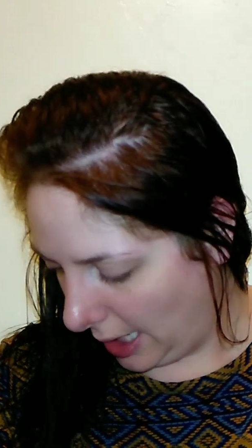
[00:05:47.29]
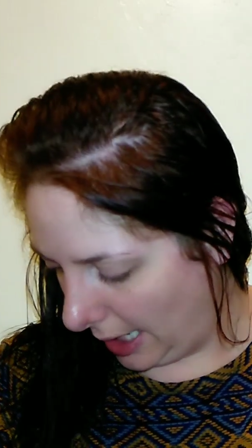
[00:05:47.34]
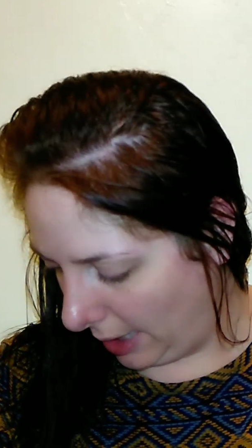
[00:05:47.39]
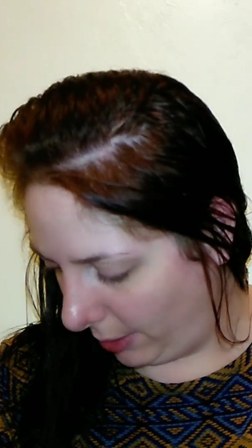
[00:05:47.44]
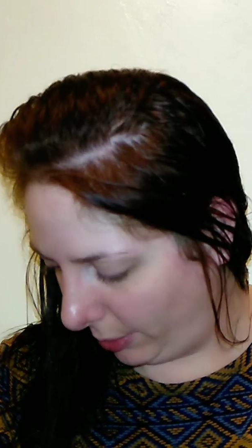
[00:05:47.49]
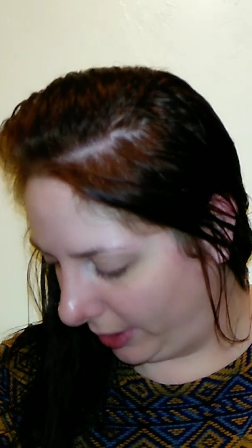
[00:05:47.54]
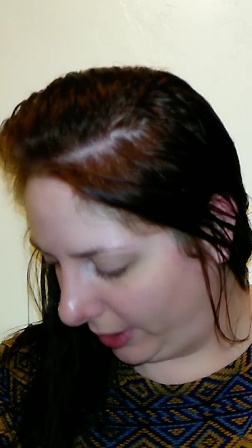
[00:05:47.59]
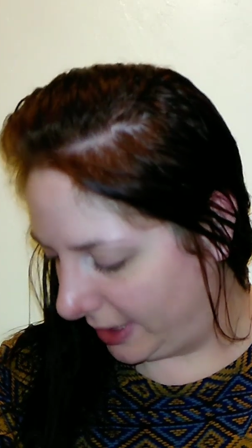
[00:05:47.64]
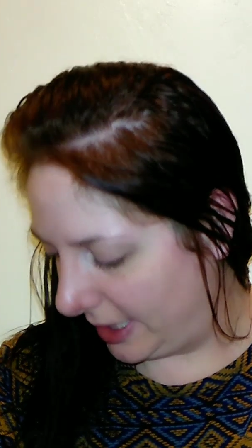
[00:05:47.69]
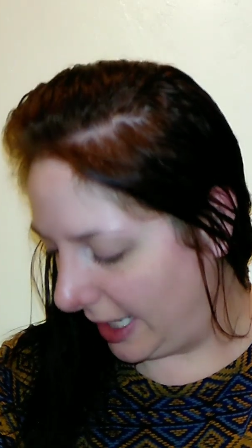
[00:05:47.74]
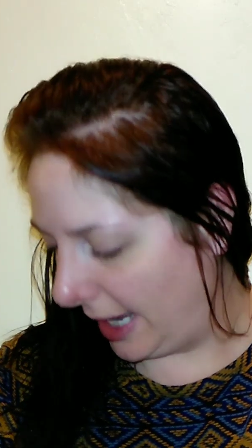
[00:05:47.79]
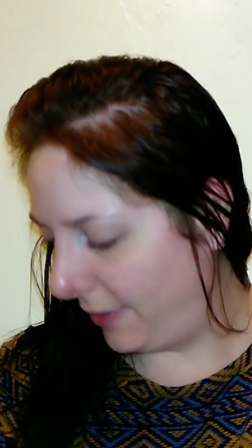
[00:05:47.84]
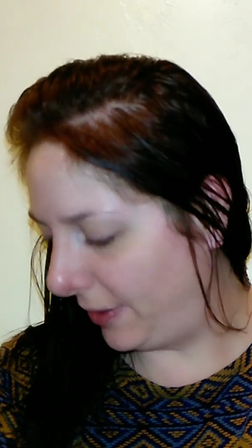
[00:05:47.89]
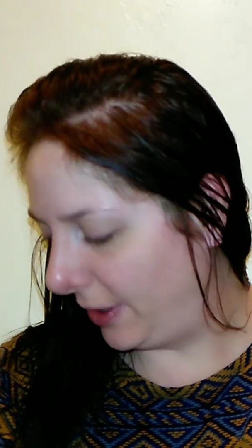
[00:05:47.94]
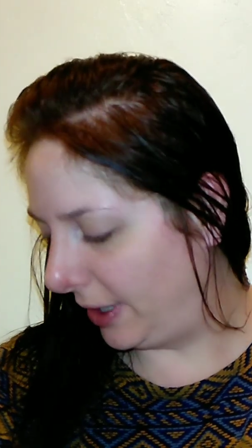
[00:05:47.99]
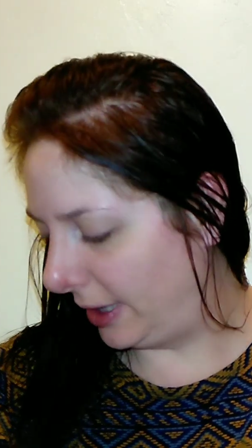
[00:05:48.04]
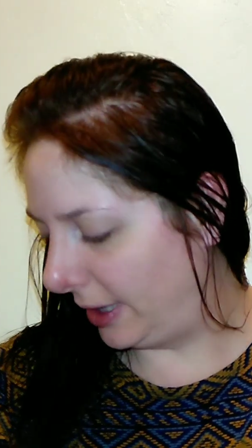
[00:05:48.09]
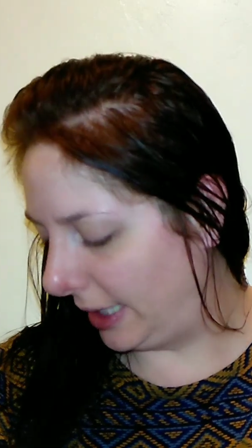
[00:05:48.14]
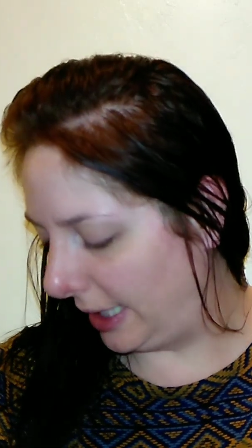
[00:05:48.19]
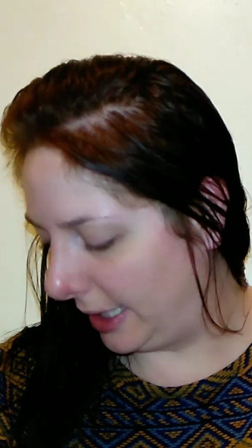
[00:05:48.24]
I will
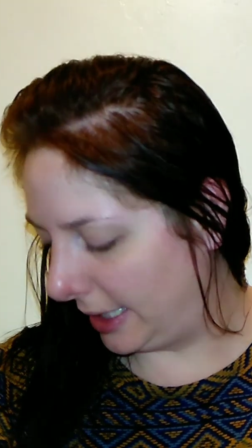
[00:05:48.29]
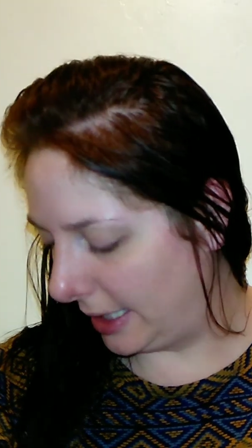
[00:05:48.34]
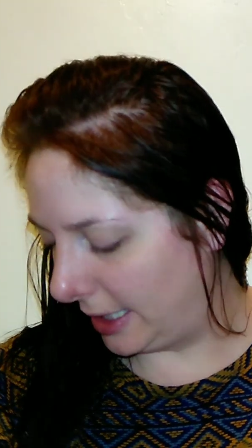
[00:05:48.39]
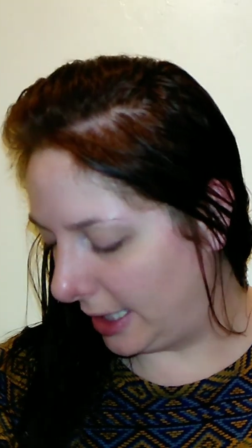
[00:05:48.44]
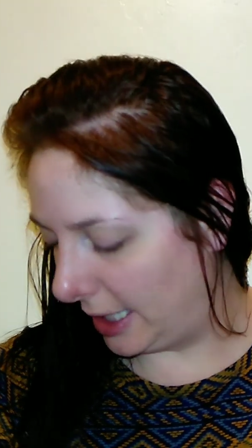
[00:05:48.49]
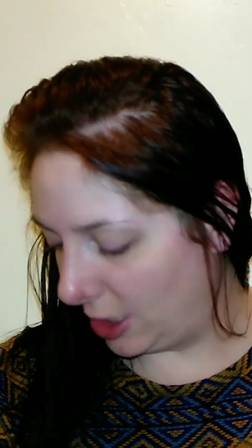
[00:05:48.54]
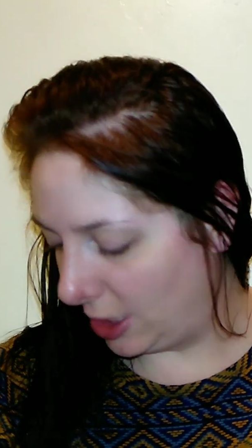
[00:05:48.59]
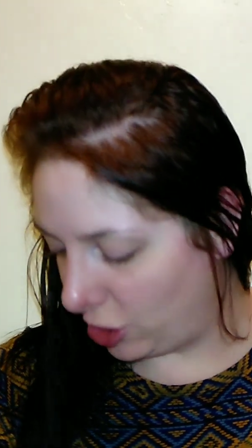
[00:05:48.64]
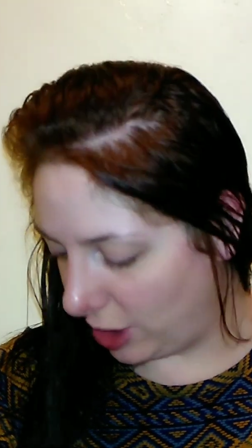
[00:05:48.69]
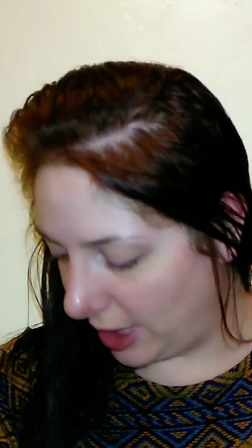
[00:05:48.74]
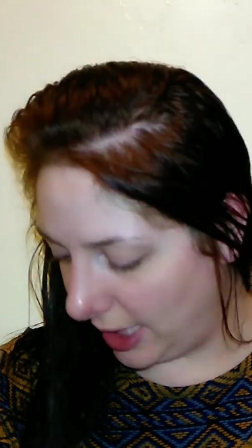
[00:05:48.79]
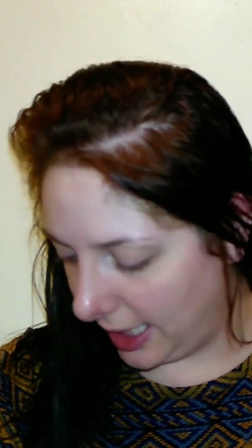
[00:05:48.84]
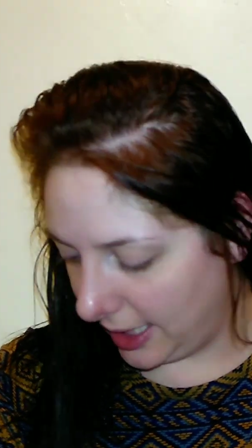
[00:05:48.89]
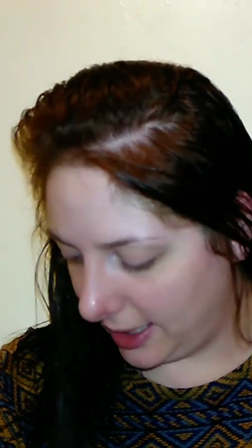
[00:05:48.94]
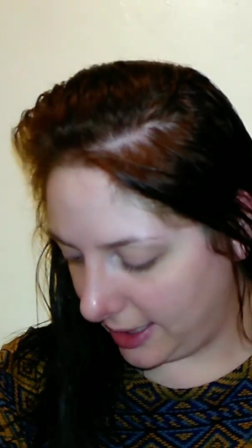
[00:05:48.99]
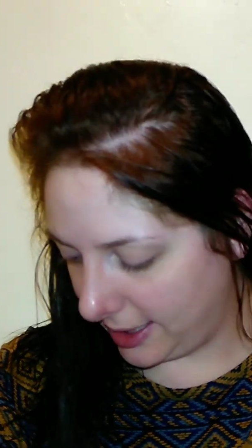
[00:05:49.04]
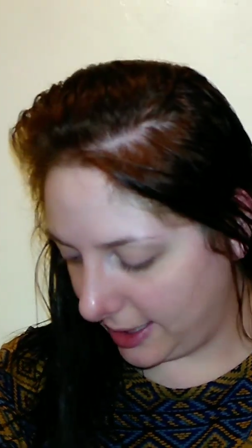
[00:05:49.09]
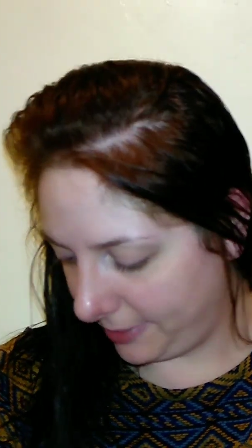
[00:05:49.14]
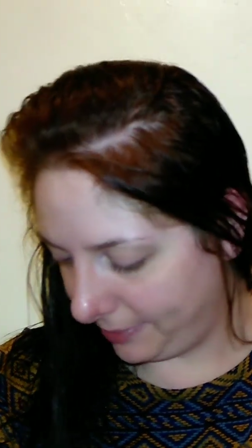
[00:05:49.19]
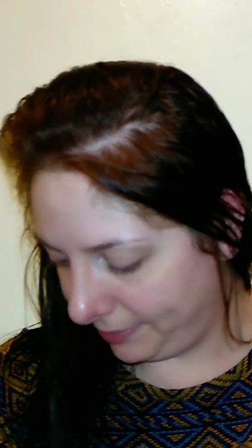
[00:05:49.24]
definitely condition
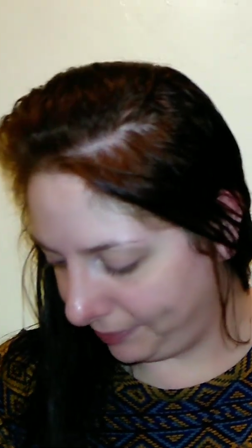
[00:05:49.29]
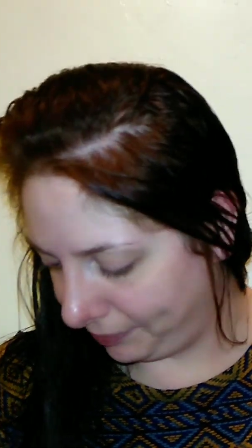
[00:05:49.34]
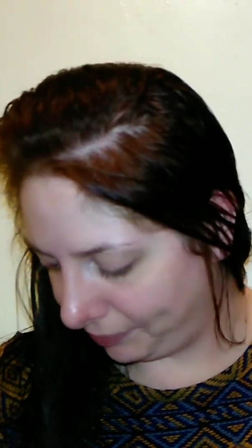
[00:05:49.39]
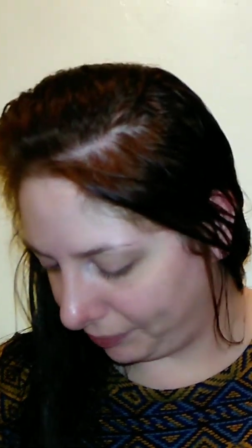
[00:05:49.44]
it.